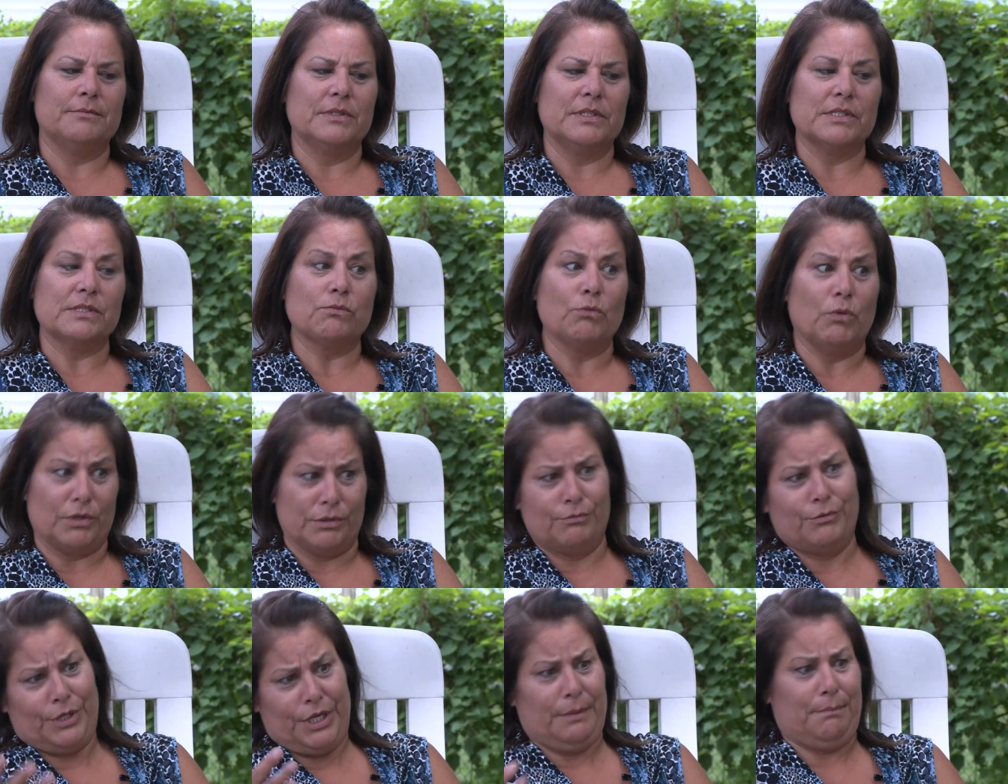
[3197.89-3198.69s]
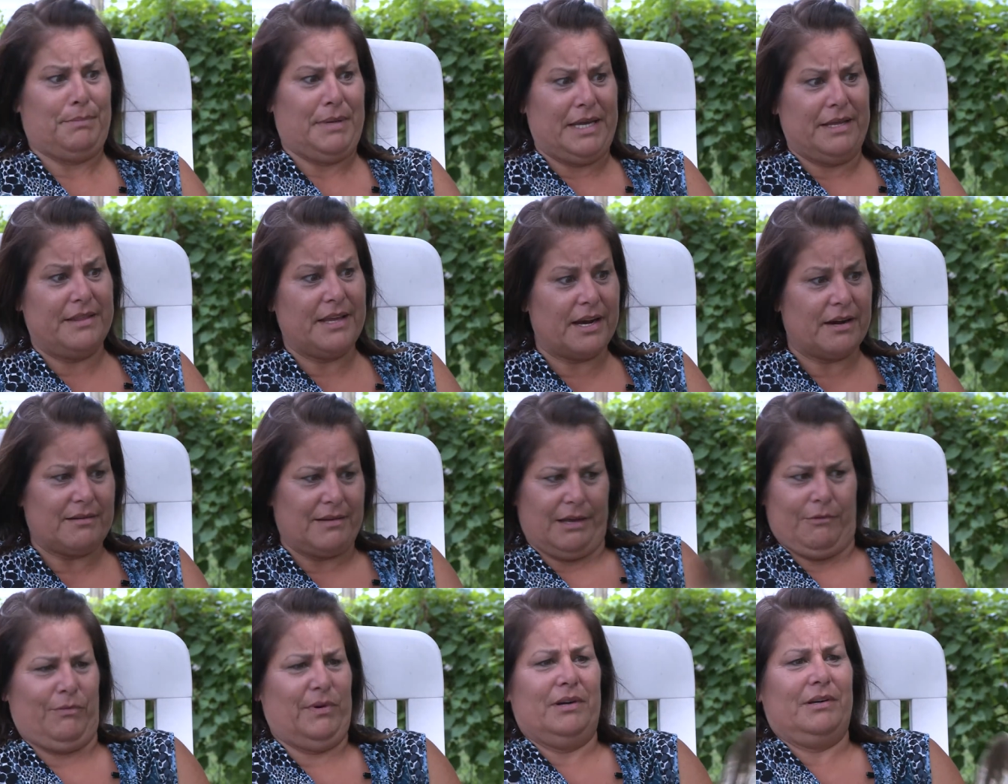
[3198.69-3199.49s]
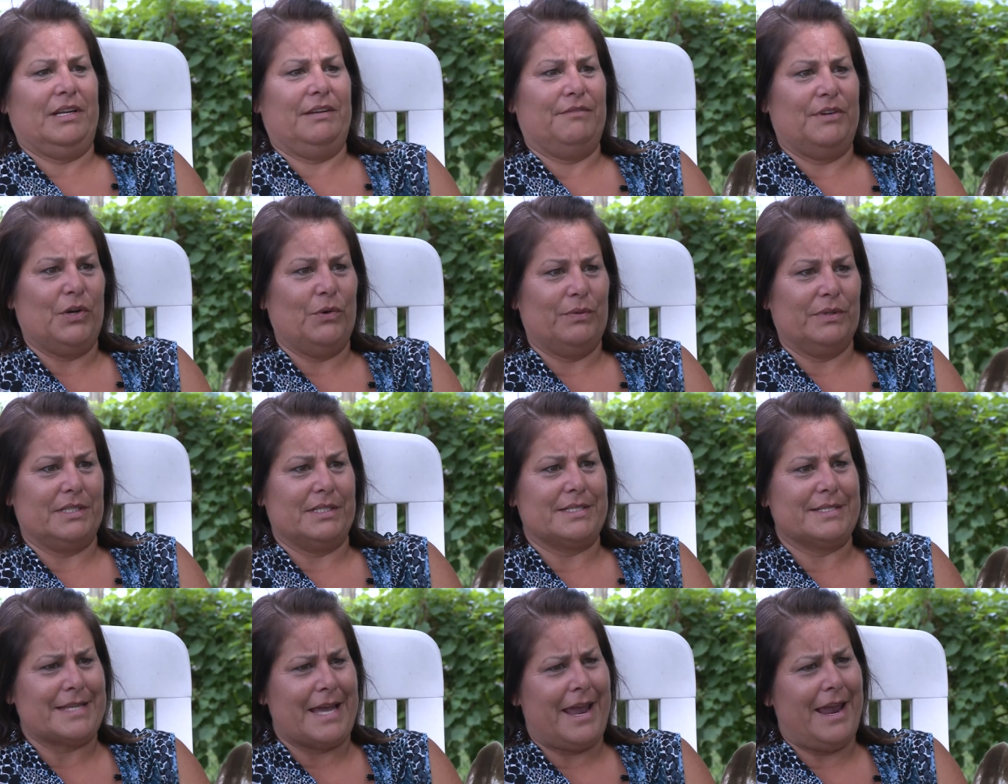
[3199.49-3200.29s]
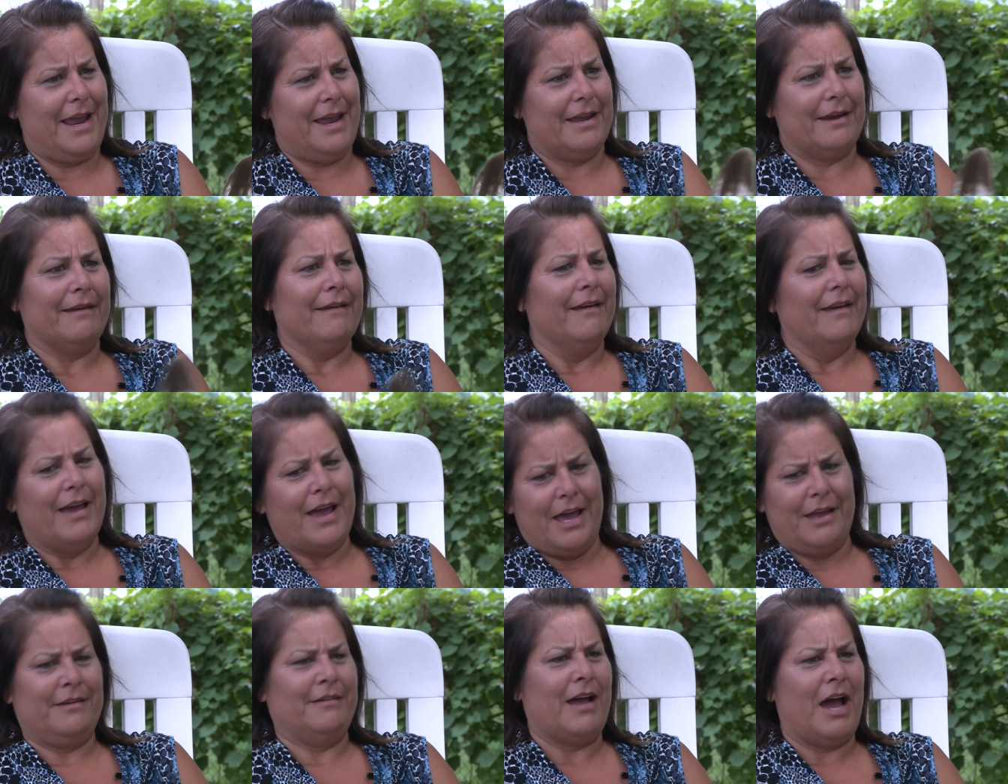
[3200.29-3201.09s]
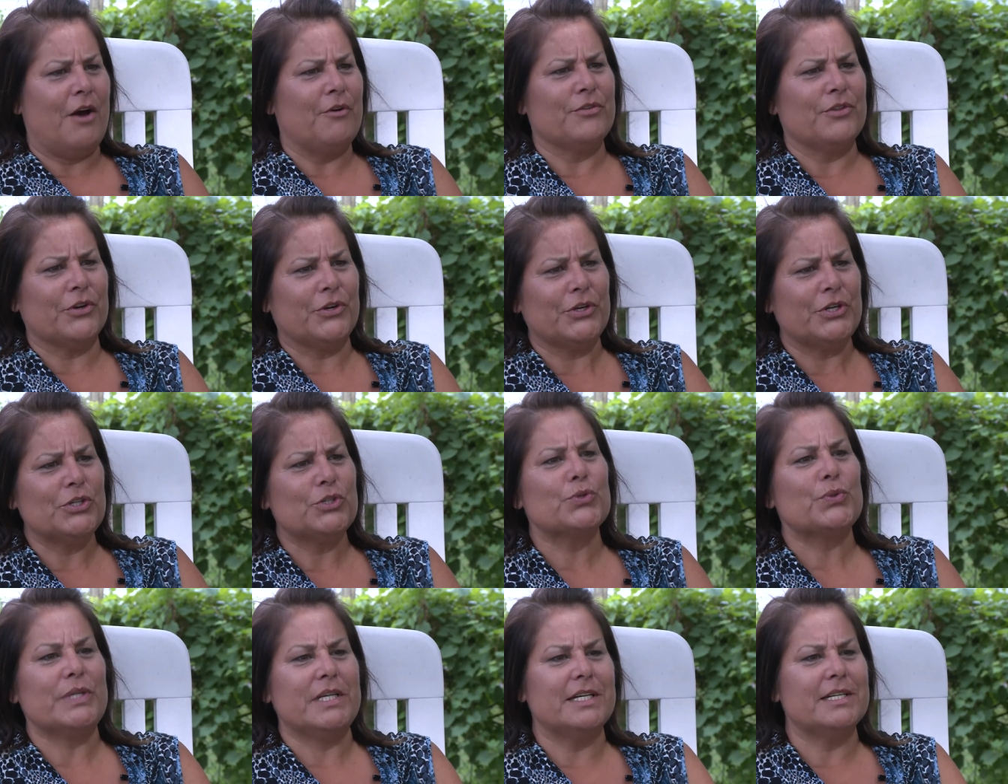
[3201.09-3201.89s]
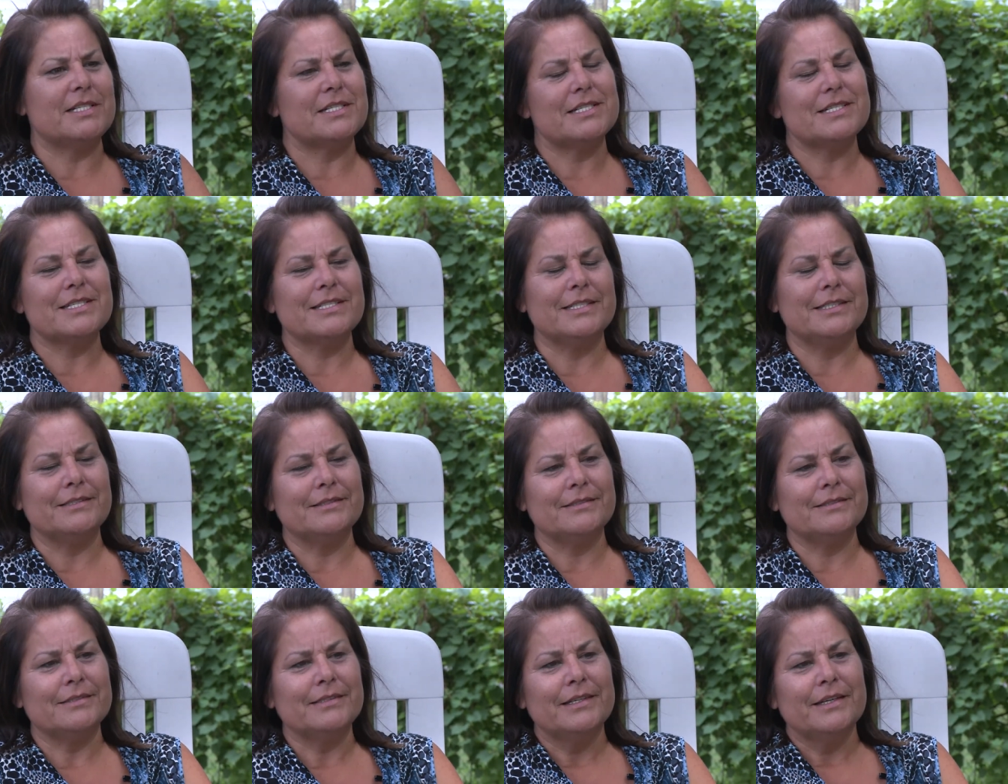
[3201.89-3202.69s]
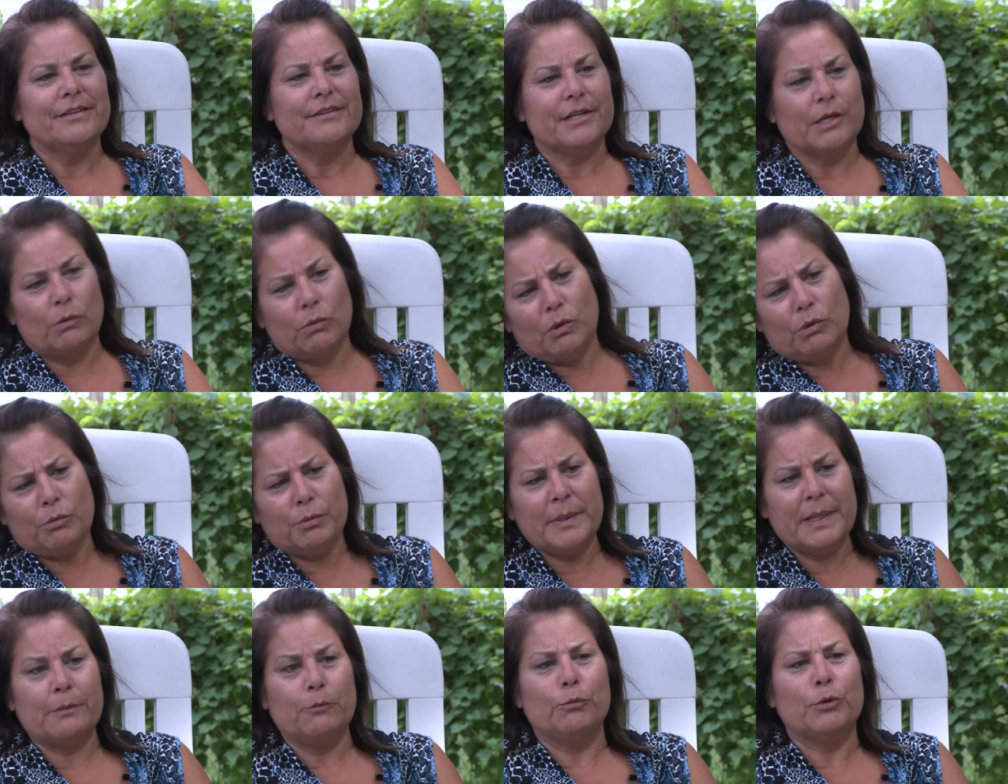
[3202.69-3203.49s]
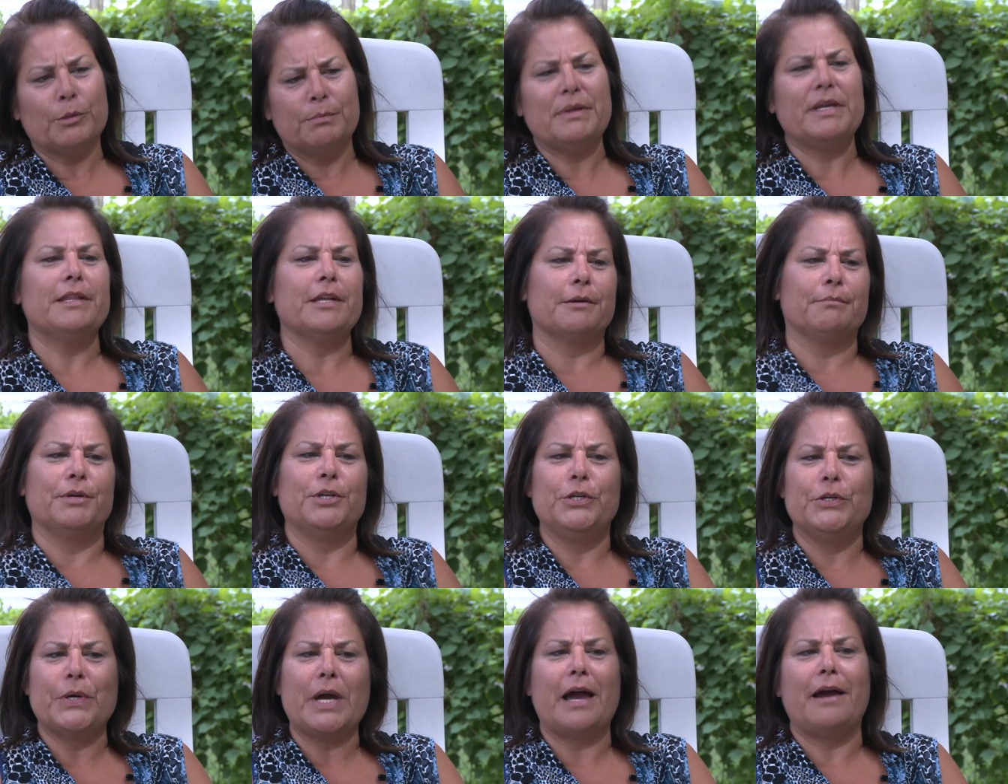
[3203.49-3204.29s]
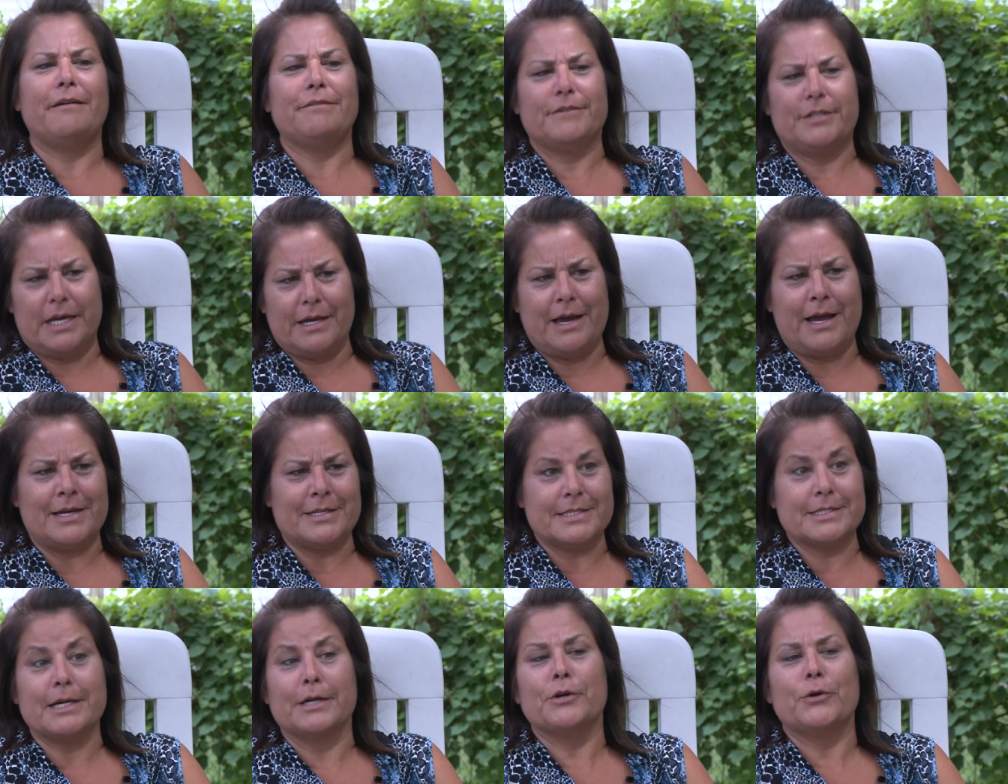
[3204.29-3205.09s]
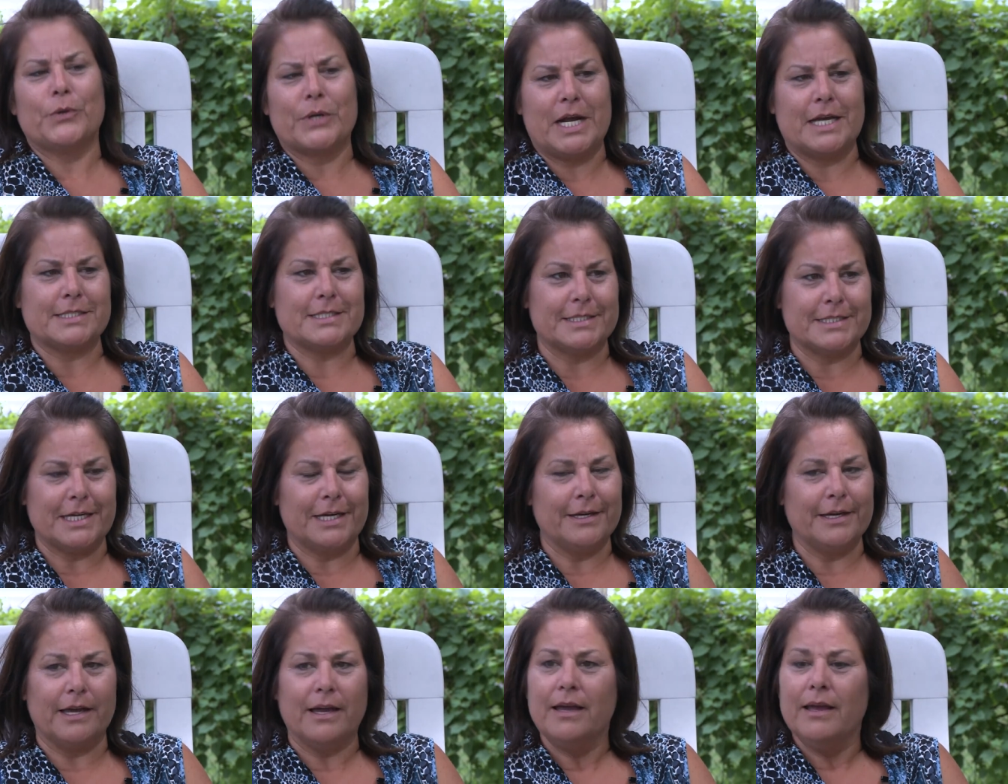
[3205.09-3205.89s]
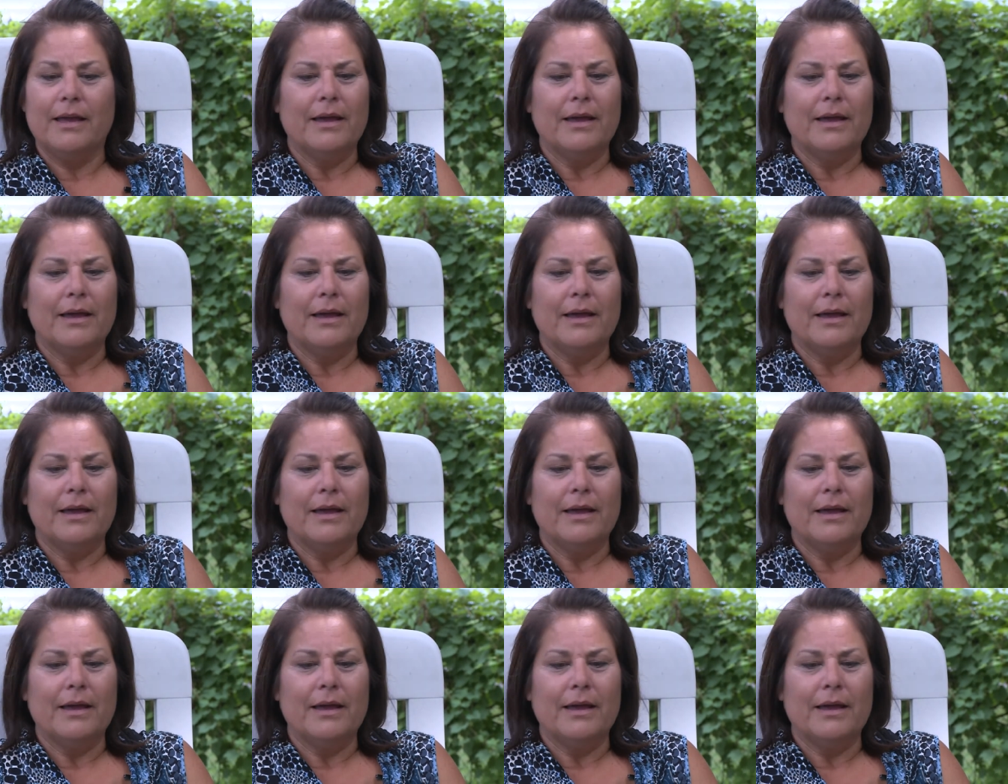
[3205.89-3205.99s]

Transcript: We go, well, will you be there? Like, we don't even know what to say and, and how they're going to treat us. And they go, we'll be, we'll be there, but you have to, uh, Suncor has to tell you.